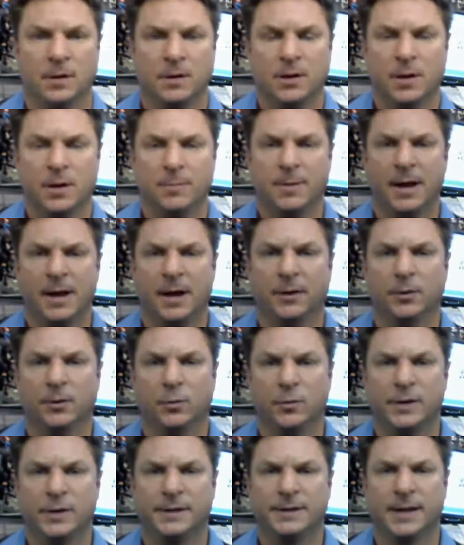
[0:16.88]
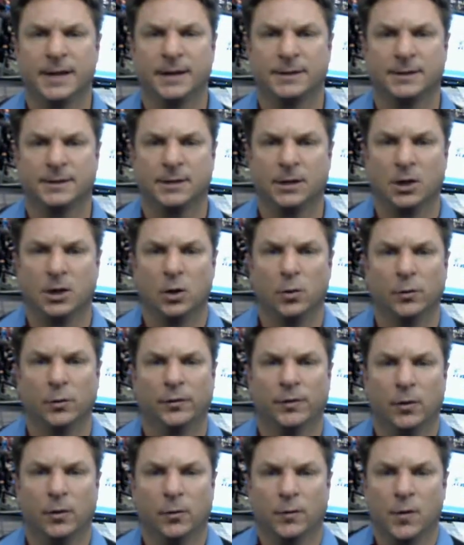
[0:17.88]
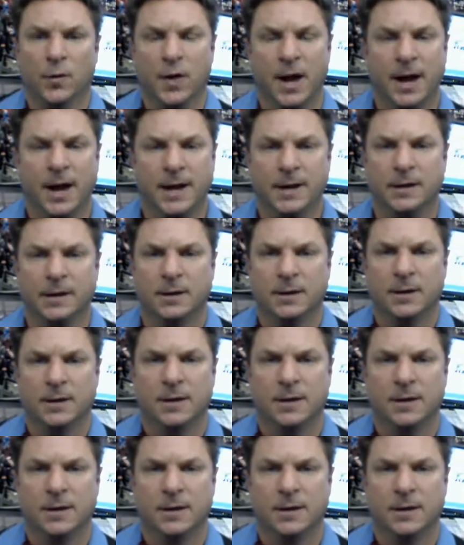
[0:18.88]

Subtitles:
come down to retest the lows overnight.